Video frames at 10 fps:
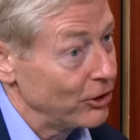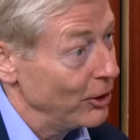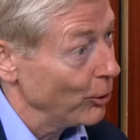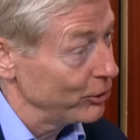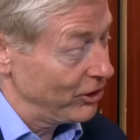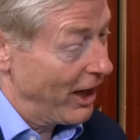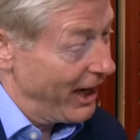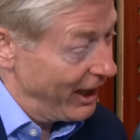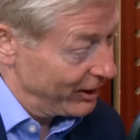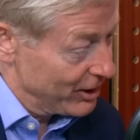So you're
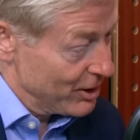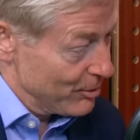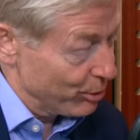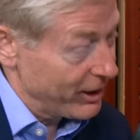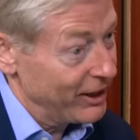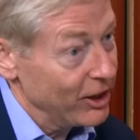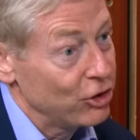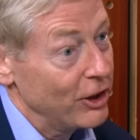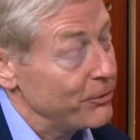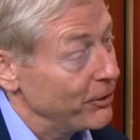saying bring in a
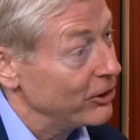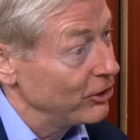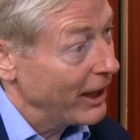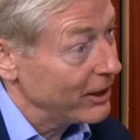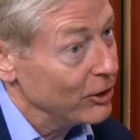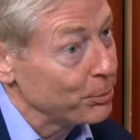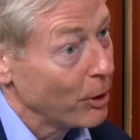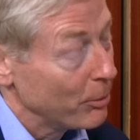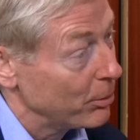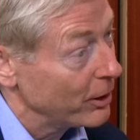chief exec, it's
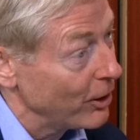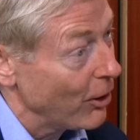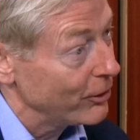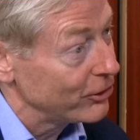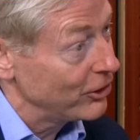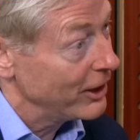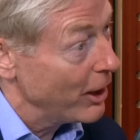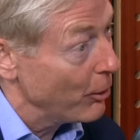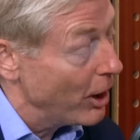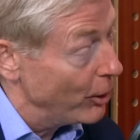probably not the
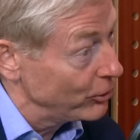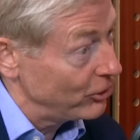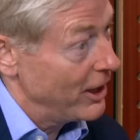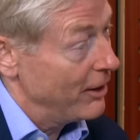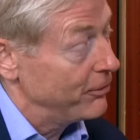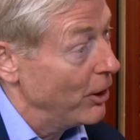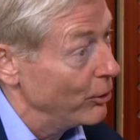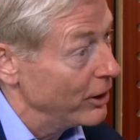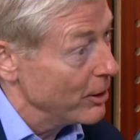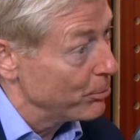COO,
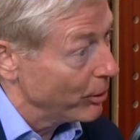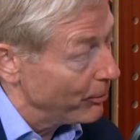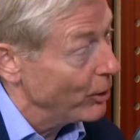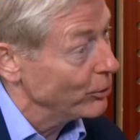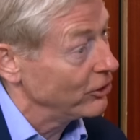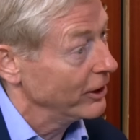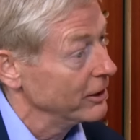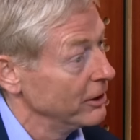CFO that you're promoting.